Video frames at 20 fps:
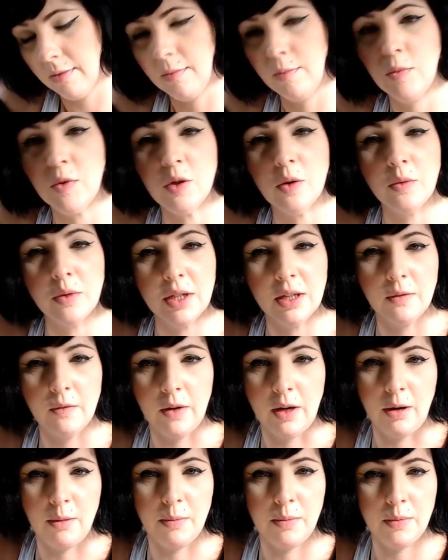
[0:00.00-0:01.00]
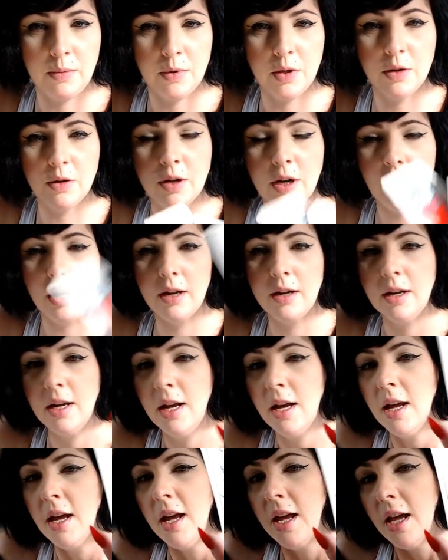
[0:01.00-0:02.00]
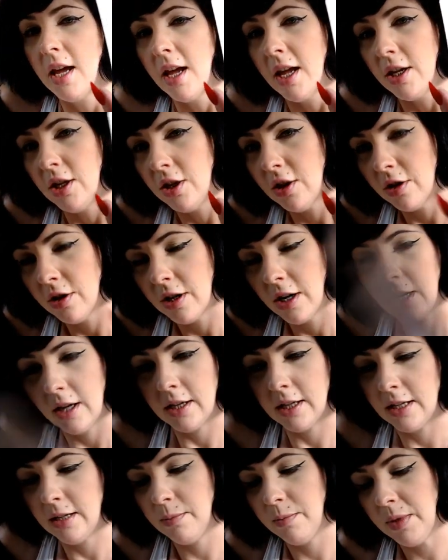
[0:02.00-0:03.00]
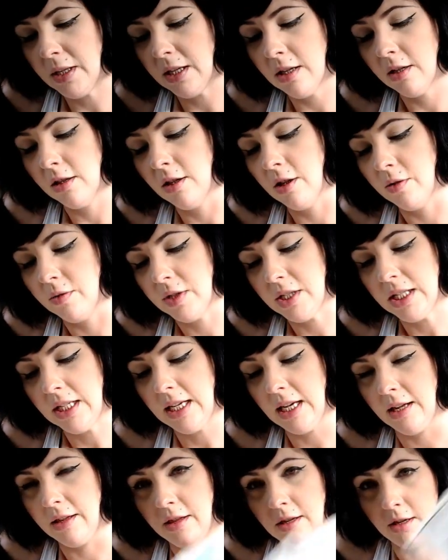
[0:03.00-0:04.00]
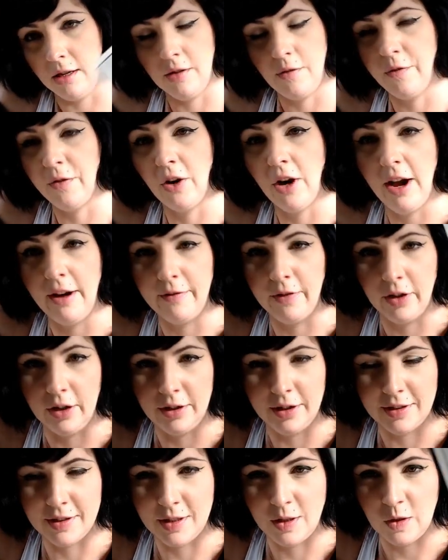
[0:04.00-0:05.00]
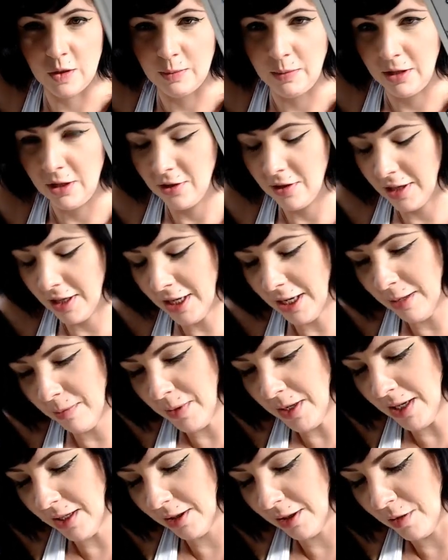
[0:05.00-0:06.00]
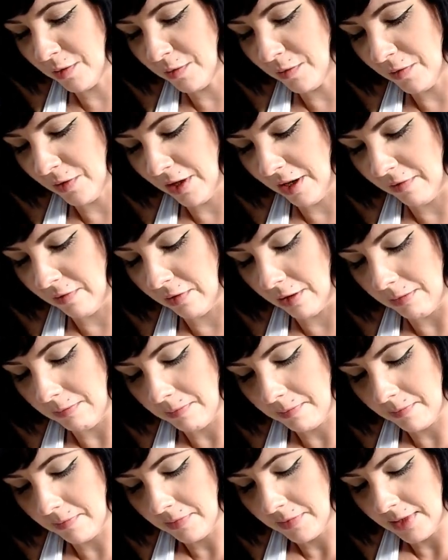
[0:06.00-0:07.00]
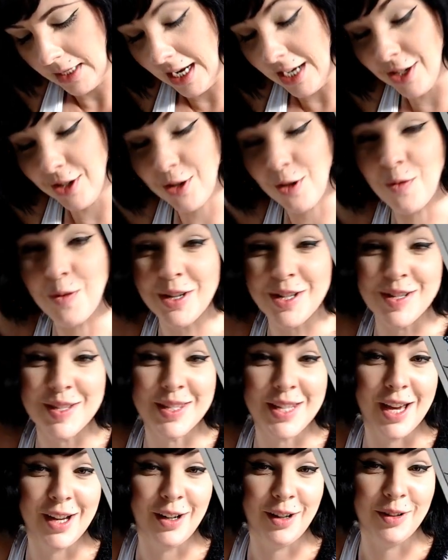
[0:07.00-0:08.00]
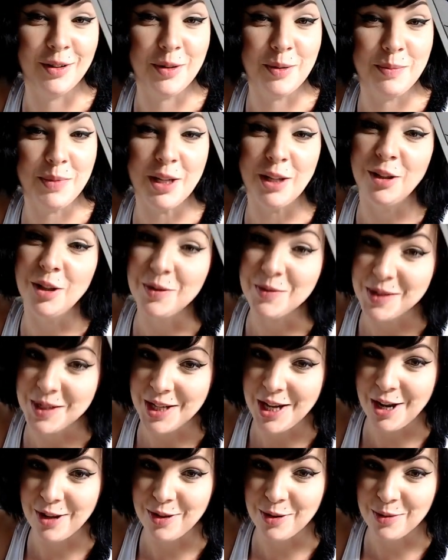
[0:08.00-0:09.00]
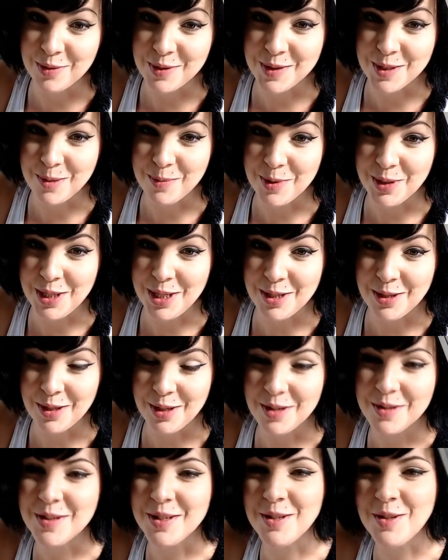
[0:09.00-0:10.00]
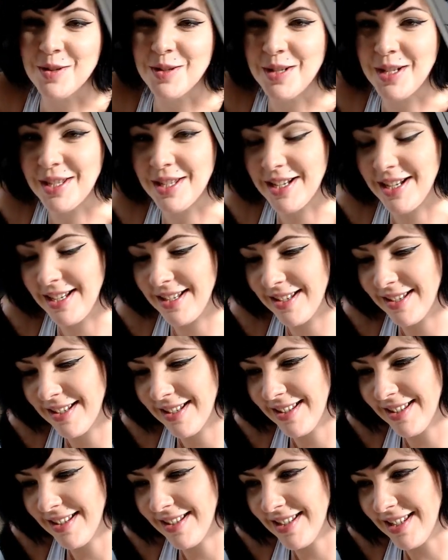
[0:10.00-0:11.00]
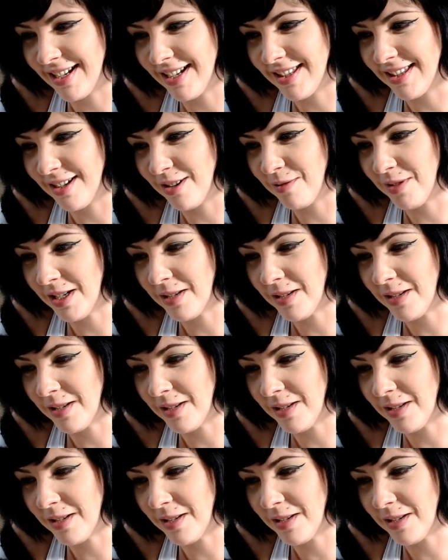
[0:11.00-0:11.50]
Don't give up. You're not going to be alone together forever. Excuse me. You're not going to be alone forever. And you don't want to settle and be alone together with someone either. It's interesting that I said it that way.